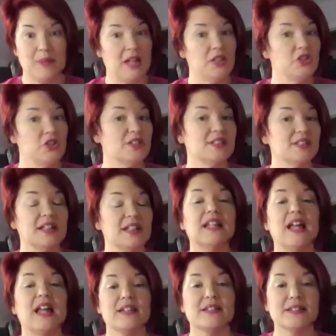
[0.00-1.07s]
And just like
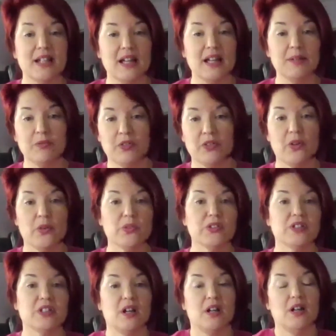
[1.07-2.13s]
last time, for
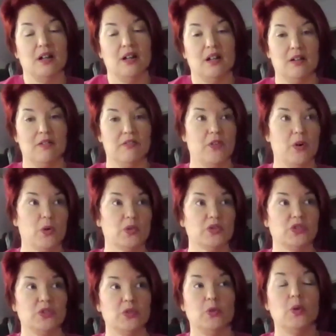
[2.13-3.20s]
those
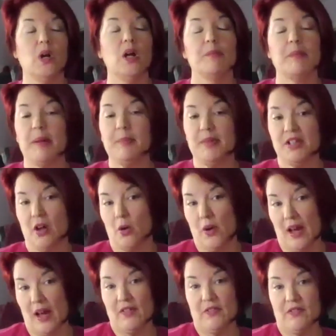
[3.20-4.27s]
folks who maybe don't
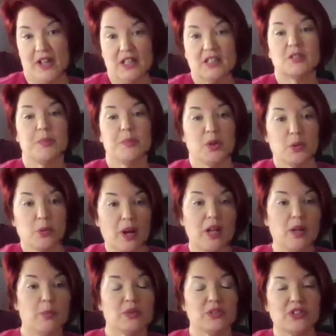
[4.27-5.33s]
have a Facebook,
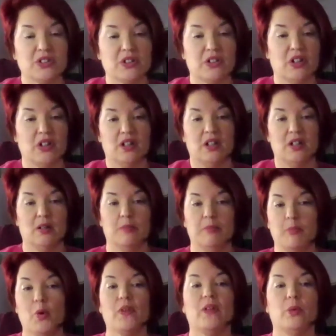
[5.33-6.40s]
right, we're still gonna
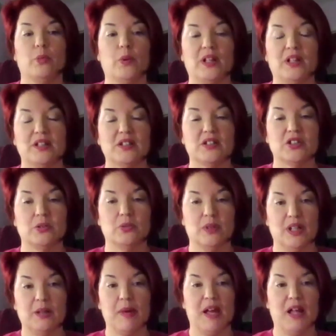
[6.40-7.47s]
more than willing to
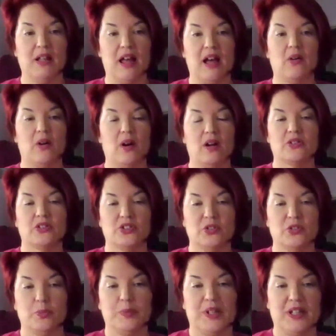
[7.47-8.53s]
email out our
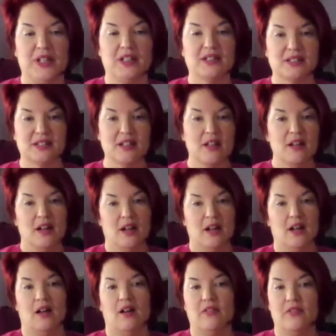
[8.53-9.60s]
Zoom links
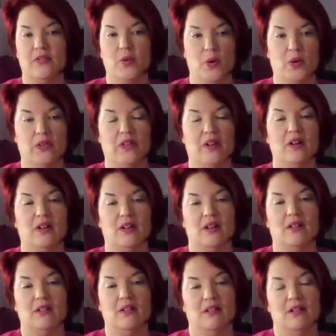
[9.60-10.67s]
for the